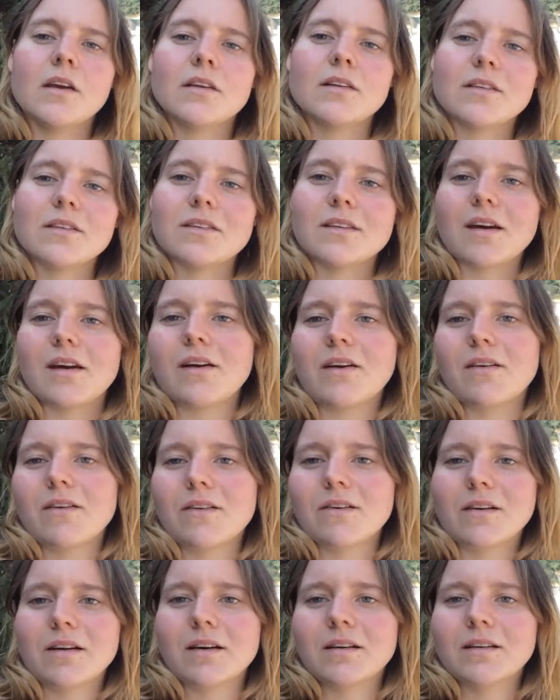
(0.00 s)

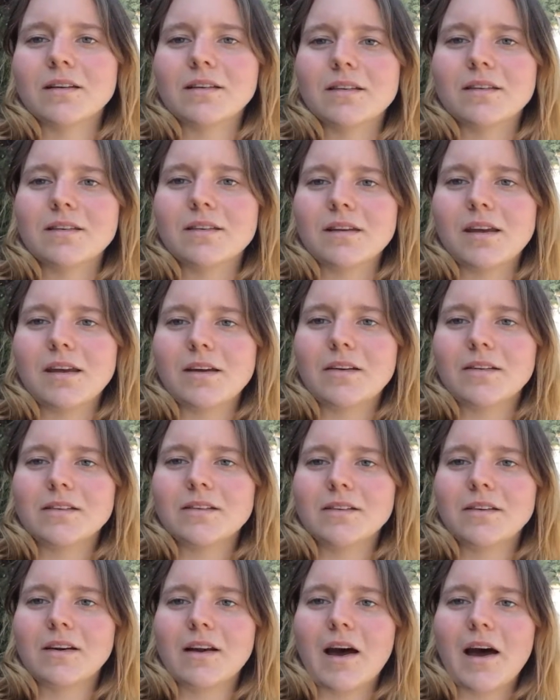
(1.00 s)
so see you
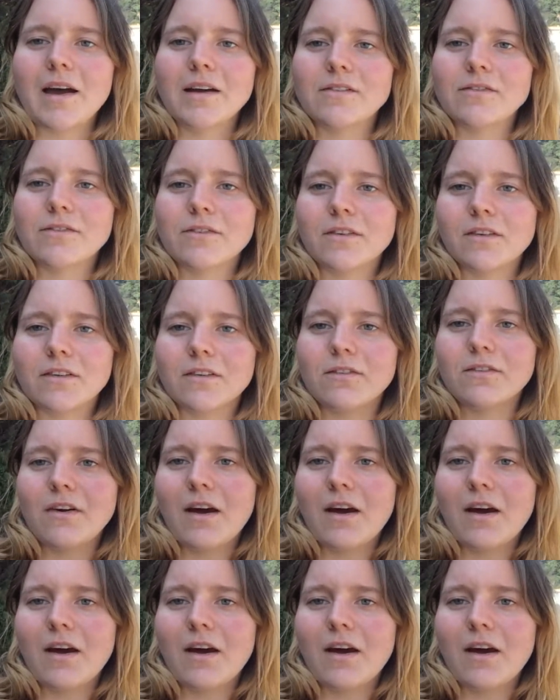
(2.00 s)
tonight for the